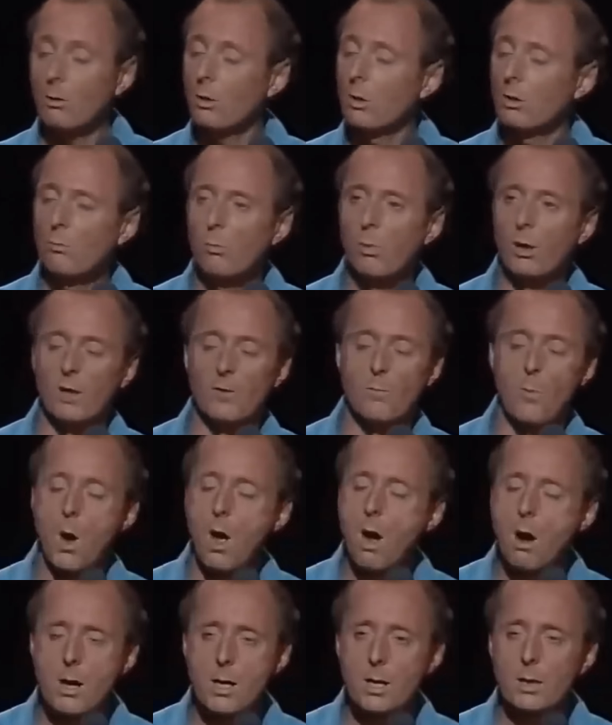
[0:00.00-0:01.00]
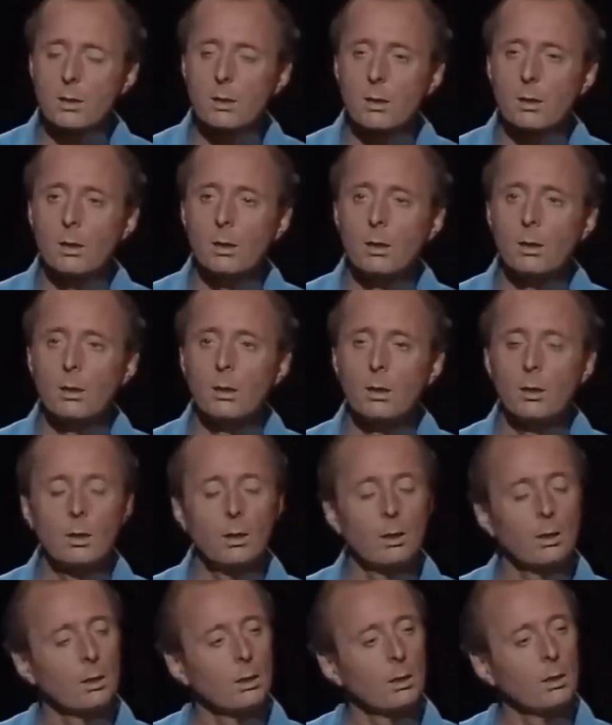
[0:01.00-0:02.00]
And I couldn't believe my eyes.
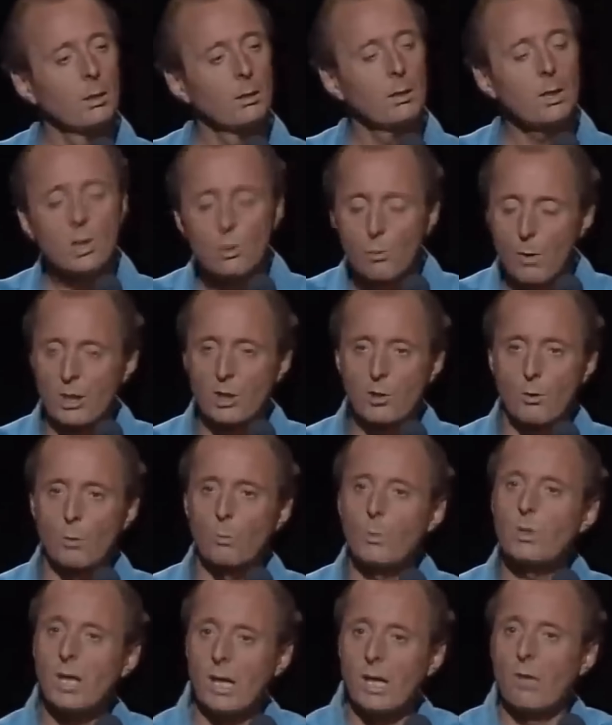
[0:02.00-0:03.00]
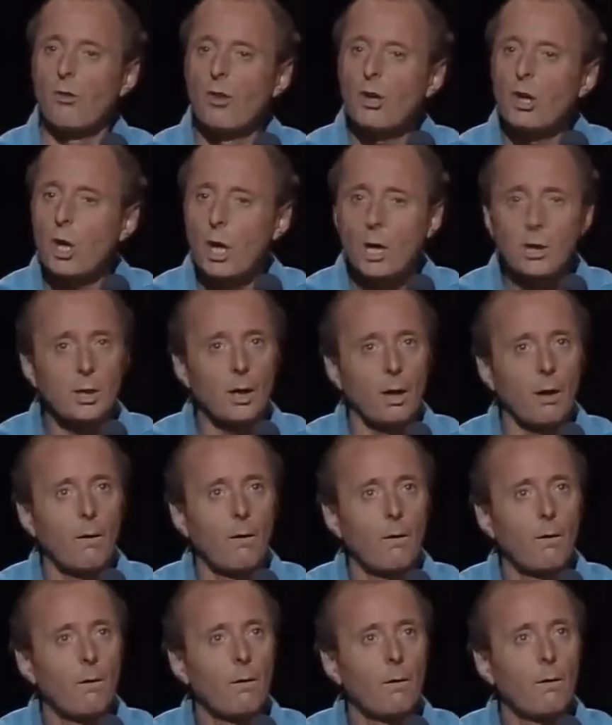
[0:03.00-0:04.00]
This restaurant was in the
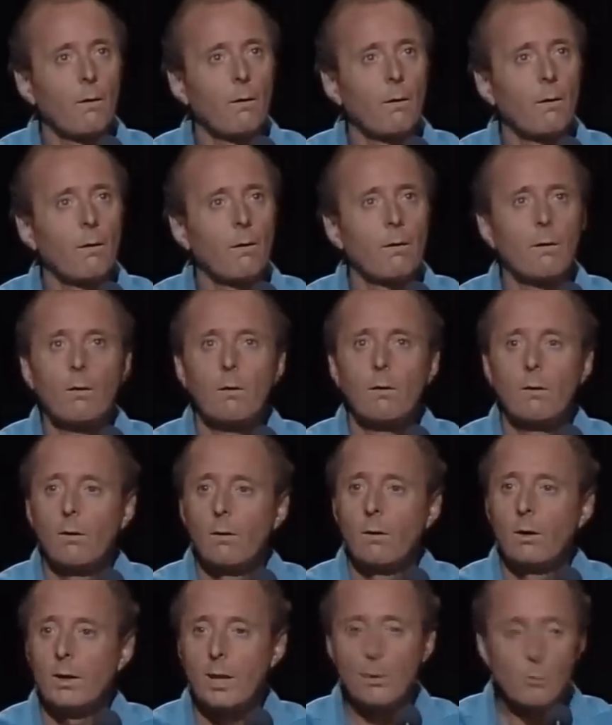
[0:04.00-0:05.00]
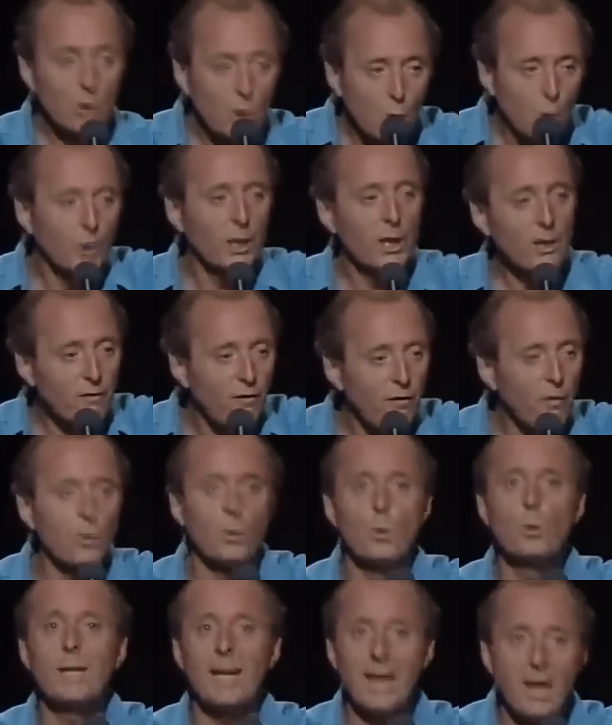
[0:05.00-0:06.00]
gutter. They were cooking
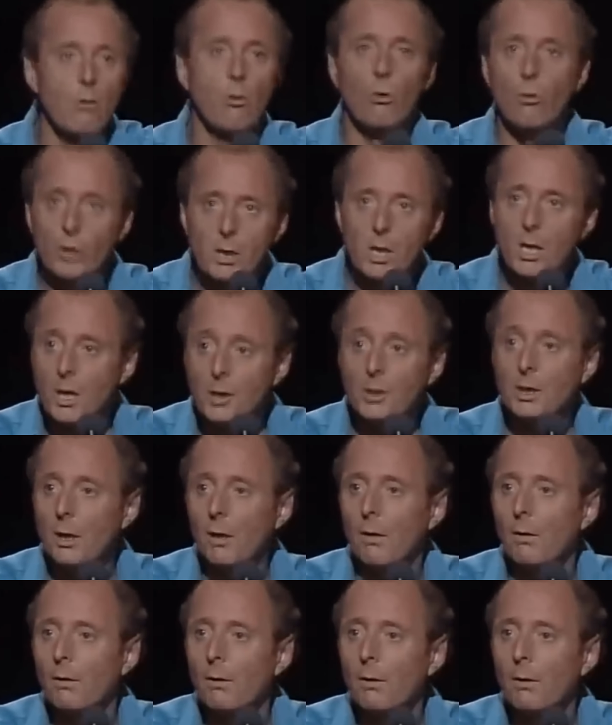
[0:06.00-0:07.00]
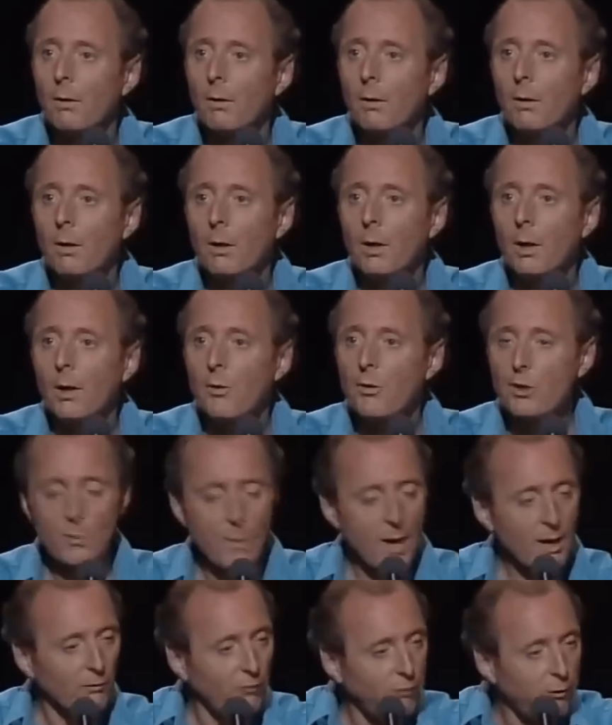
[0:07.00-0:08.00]
food in the gutter. And
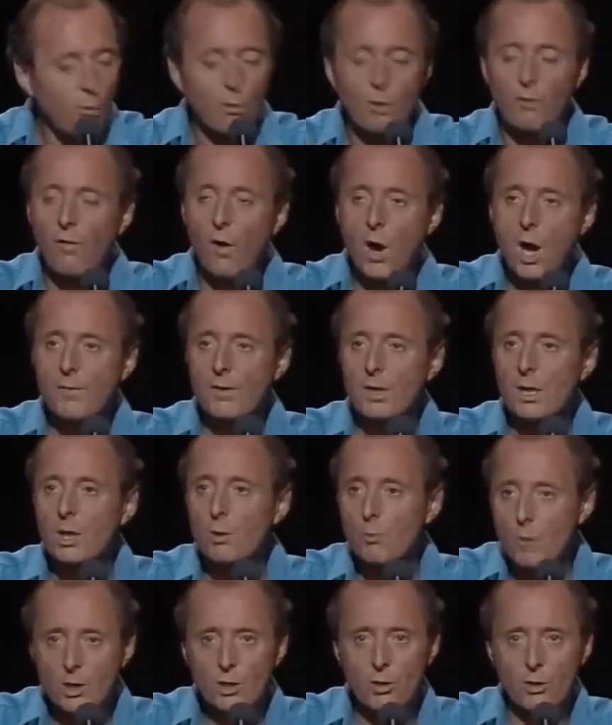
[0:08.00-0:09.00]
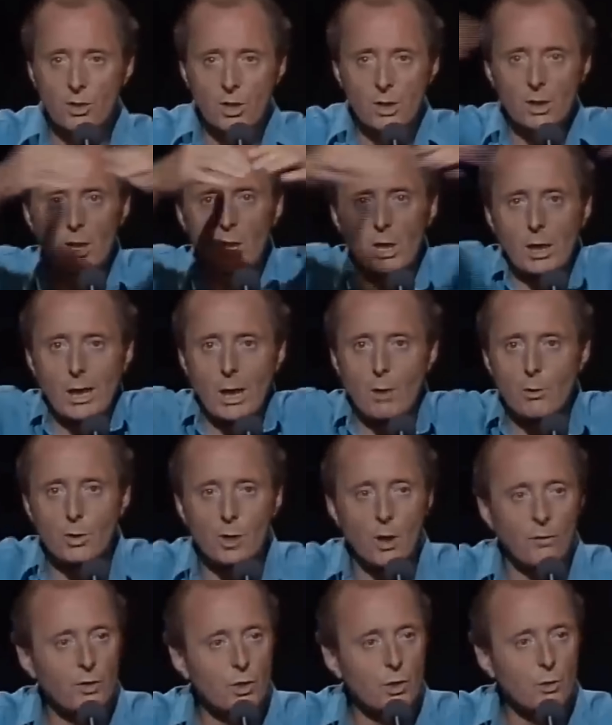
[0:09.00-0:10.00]
there's about 4 or 5 of these restaurants in this
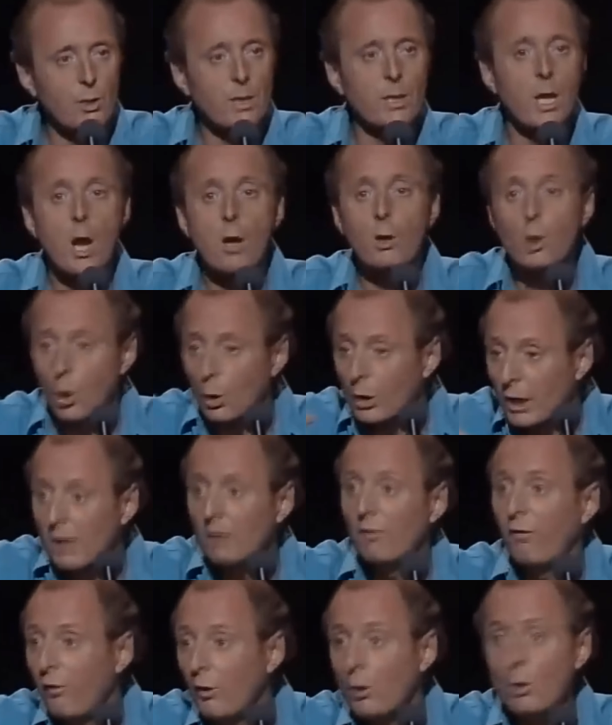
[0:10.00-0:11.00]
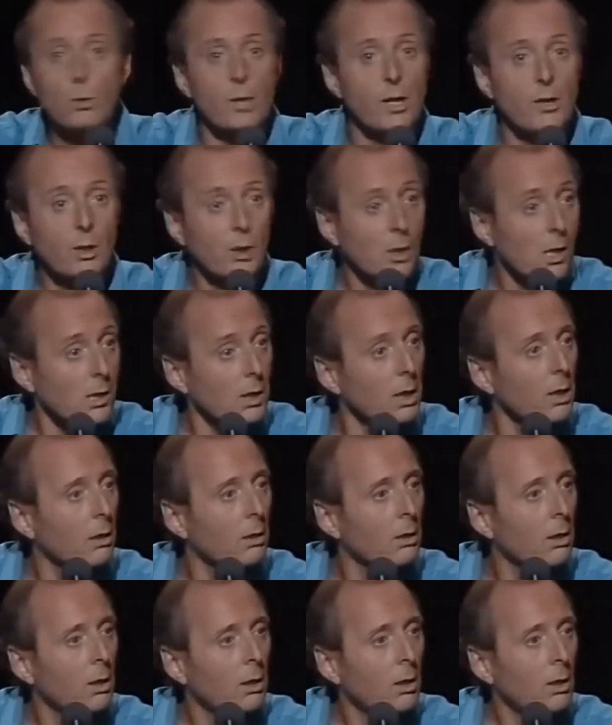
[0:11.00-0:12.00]
closed-off street cooking food in the
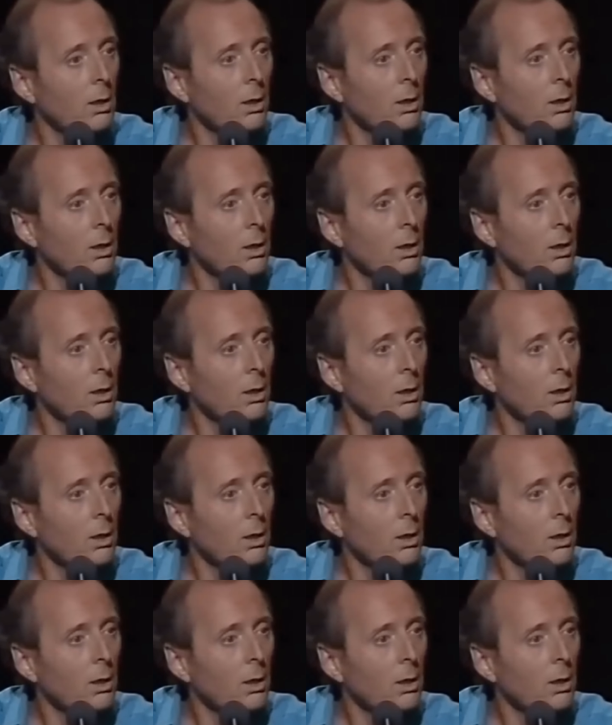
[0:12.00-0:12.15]
gutter.